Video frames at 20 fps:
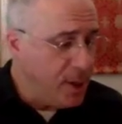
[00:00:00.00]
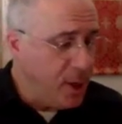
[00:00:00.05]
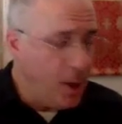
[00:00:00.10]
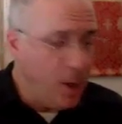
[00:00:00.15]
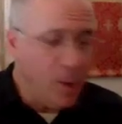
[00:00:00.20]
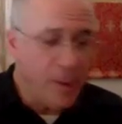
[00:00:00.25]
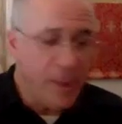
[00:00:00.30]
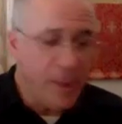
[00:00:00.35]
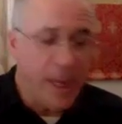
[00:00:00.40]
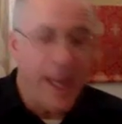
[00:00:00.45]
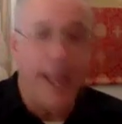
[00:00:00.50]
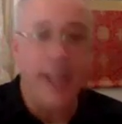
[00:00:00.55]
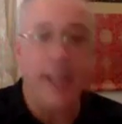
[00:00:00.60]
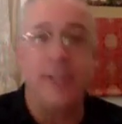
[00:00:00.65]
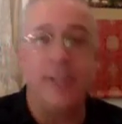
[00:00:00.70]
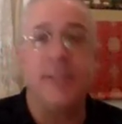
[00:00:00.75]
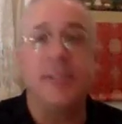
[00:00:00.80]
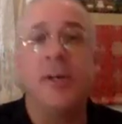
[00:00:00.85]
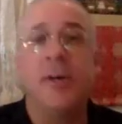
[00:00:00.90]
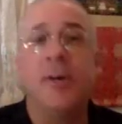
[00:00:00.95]
Okay,
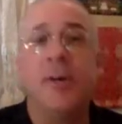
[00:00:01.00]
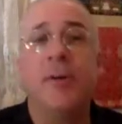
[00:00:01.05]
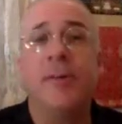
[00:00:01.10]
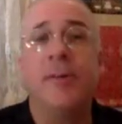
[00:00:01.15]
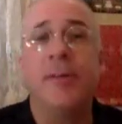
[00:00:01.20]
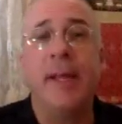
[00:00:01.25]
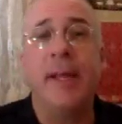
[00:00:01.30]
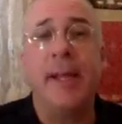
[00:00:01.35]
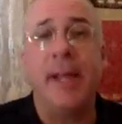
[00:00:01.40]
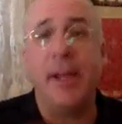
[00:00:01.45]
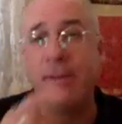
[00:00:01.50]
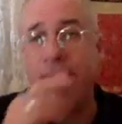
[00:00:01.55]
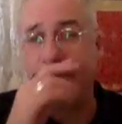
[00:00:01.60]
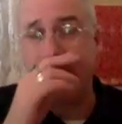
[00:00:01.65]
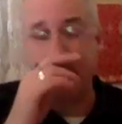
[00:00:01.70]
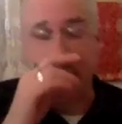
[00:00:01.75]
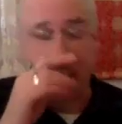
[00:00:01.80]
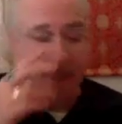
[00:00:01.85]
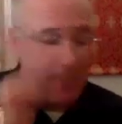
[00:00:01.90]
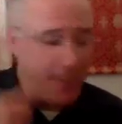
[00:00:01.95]
so thank you
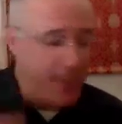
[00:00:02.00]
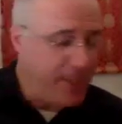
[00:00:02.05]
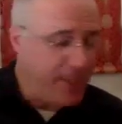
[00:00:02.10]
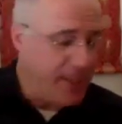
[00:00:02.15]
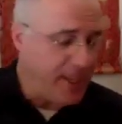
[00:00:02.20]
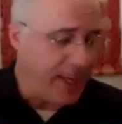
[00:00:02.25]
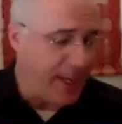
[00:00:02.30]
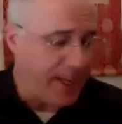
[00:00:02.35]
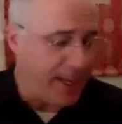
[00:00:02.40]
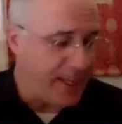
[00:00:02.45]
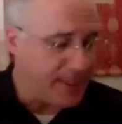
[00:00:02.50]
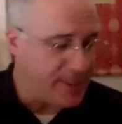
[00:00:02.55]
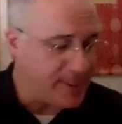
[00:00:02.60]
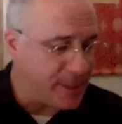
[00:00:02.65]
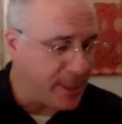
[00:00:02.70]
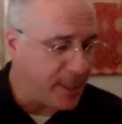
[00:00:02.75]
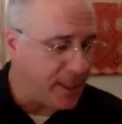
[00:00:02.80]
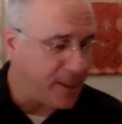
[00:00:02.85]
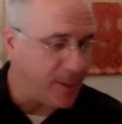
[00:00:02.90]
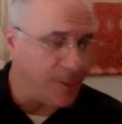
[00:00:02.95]
for coming,
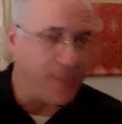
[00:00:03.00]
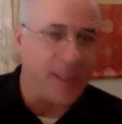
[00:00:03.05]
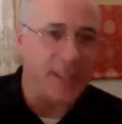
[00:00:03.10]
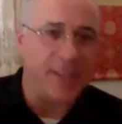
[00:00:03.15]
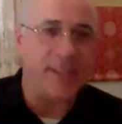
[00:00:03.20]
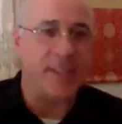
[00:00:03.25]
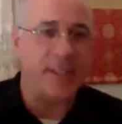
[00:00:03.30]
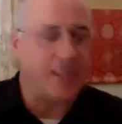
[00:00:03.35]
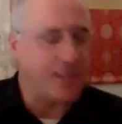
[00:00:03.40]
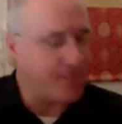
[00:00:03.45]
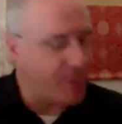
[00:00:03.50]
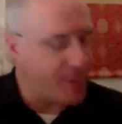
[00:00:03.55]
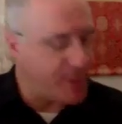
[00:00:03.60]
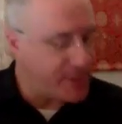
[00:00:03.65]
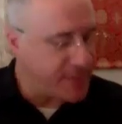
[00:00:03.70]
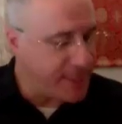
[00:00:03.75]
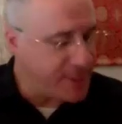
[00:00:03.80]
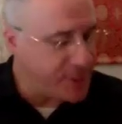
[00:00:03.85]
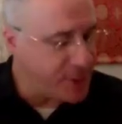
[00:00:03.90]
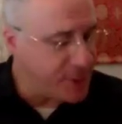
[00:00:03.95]
and blessings of our
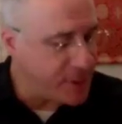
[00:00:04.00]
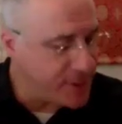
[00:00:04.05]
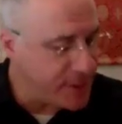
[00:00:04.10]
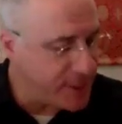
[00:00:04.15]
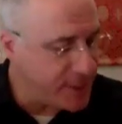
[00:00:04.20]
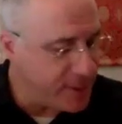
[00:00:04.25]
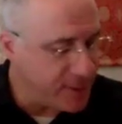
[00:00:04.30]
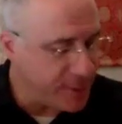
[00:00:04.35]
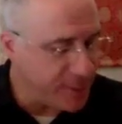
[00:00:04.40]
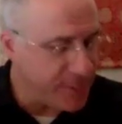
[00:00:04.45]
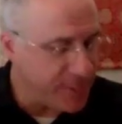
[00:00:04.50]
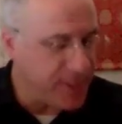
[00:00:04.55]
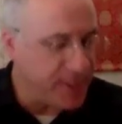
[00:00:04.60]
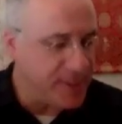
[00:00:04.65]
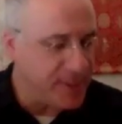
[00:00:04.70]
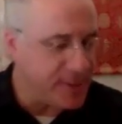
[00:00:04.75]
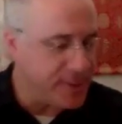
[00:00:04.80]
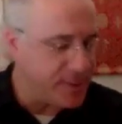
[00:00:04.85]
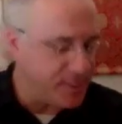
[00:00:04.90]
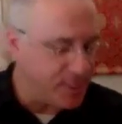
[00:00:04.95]
teachers here in the
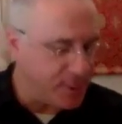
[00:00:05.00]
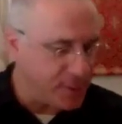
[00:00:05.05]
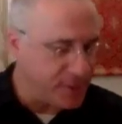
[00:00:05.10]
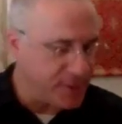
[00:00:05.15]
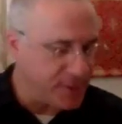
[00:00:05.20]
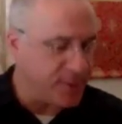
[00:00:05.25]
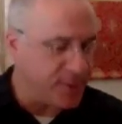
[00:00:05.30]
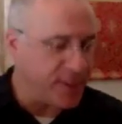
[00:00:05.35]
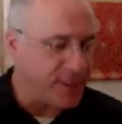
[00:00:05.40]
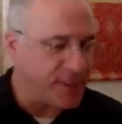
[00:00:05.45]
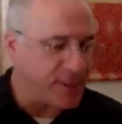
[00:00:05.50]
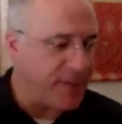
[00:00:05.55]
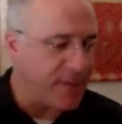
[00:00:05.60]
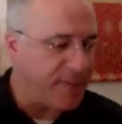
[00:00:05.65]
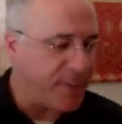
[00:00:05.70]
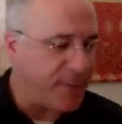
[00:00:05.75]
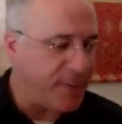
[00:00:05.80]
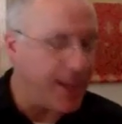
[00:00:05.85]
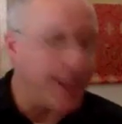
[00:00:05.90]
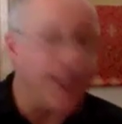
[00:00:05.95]
Buddhas. We'll sort of
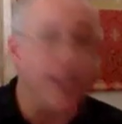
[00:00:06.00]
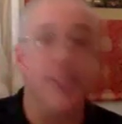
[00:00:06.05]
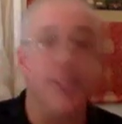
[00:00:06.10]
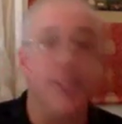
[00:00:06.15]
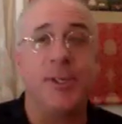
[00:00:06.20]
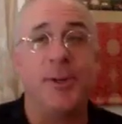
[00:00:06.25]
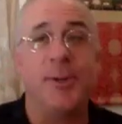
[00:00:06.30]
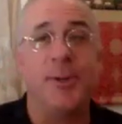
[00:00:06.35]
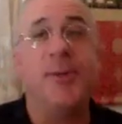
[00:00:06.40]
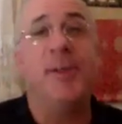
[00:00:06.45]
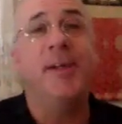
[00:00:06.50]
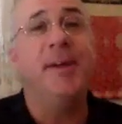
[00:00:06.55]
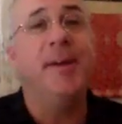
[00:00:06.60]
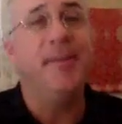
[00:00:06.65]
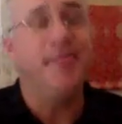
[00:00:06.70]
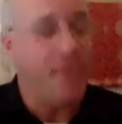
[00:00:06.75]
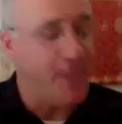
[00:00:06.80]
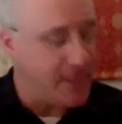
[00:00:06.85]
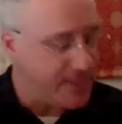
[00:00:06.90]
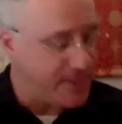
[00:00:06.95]
dive back into
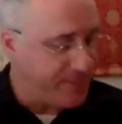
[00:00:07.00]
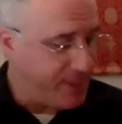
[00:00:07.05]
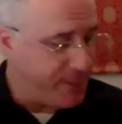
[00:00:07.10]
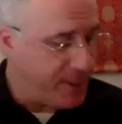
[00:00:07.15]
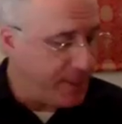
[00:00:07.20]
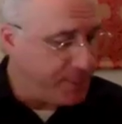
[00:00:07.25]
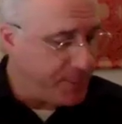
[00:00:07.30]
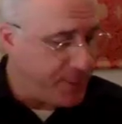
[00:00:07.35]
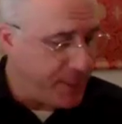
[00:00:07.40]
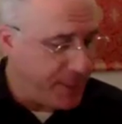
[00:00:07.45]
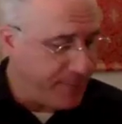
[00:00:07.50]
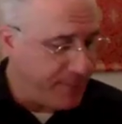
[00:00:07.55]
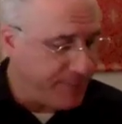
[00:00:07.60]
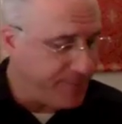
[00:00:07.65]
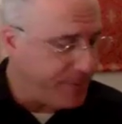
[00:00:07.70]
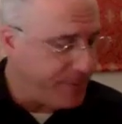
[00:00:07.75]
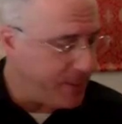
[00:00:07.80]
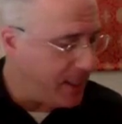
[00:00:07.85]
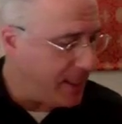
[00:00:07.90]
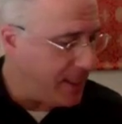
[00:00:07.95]
this very
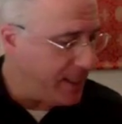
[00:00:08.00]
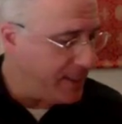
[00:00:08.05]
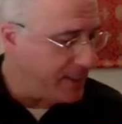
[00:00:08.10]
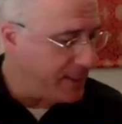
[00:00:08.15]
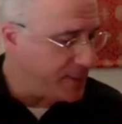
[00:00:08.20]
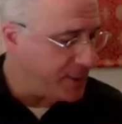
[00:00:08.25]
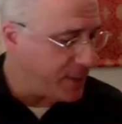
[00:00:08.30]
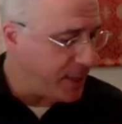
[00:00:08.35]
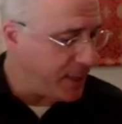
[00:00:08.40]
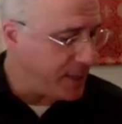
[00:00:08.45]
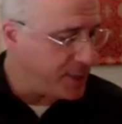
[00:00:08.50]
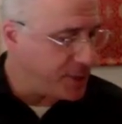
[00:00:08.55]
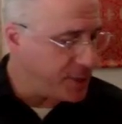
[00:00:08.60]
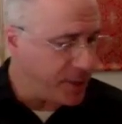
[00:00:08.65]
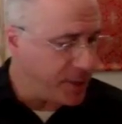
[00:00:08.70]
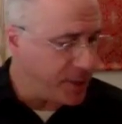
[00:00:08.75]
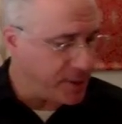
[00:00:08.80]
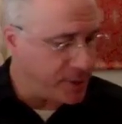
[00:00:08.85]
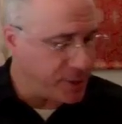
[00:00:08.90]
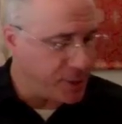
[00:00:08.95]
brief
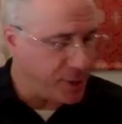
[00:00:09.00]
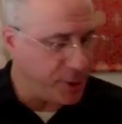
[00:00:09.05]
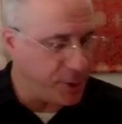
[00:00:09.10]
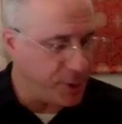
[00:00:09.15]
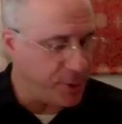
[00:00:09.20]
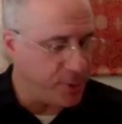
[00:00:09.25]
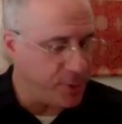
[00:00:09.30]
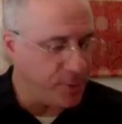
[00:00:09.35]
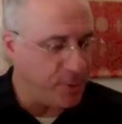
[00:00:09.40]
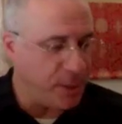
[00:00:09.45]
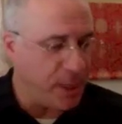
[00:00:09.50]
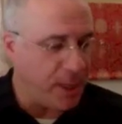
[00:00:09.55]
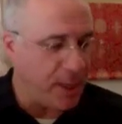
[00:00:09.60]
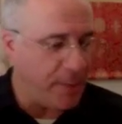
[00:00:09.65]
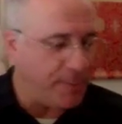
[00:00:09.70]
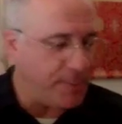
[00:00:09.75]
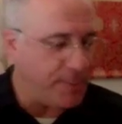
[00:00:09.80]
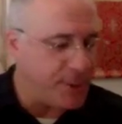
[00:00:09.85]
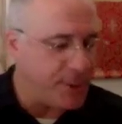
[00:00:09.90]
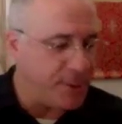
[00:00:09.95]
introduction to
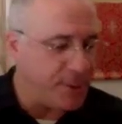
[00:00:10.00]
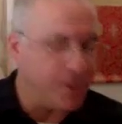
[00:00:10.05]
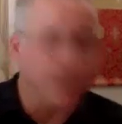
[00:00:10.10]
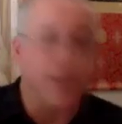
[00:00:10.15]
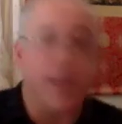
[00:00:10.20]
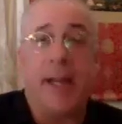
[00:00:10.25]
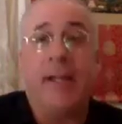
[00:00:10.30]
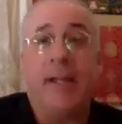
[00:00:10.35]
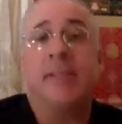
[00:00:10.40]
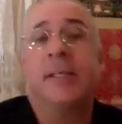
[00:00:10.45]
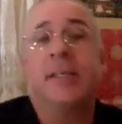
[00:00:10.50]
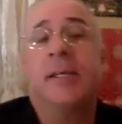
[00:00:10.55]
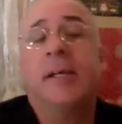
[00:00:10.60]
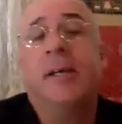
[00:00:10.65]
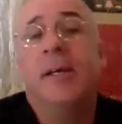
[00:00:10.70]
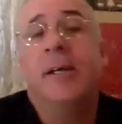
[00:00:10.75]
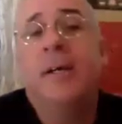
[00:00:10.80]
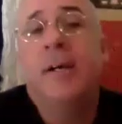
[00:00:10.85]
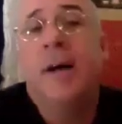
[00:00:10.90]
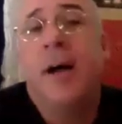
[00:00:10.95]
2 great
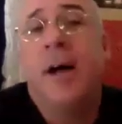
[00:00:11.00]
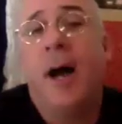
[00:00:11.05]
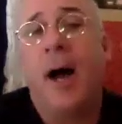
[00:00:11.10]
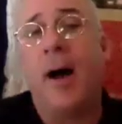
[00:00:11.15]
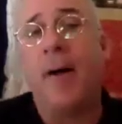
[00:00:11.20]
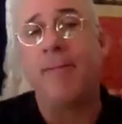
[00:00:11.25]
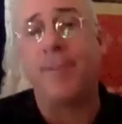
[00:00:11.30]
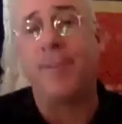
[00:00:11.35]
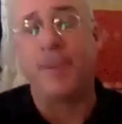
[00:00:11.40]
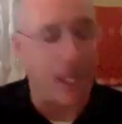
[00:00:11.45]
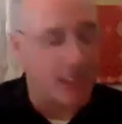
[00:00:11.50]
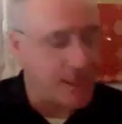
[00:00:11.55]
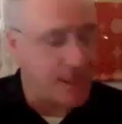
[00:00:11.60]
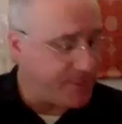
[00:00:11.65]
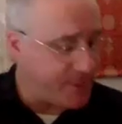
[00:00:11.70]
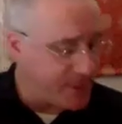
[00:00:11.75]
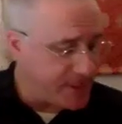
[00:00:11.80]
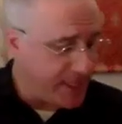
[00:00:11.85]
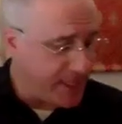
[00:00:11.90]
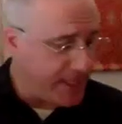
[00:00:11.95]

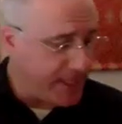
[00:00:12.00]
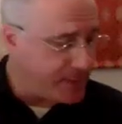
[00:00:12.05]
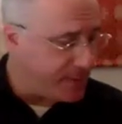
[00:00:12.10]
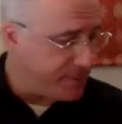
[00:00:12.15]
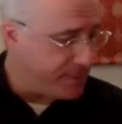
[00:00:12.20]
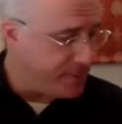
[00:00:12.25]
philosopher saints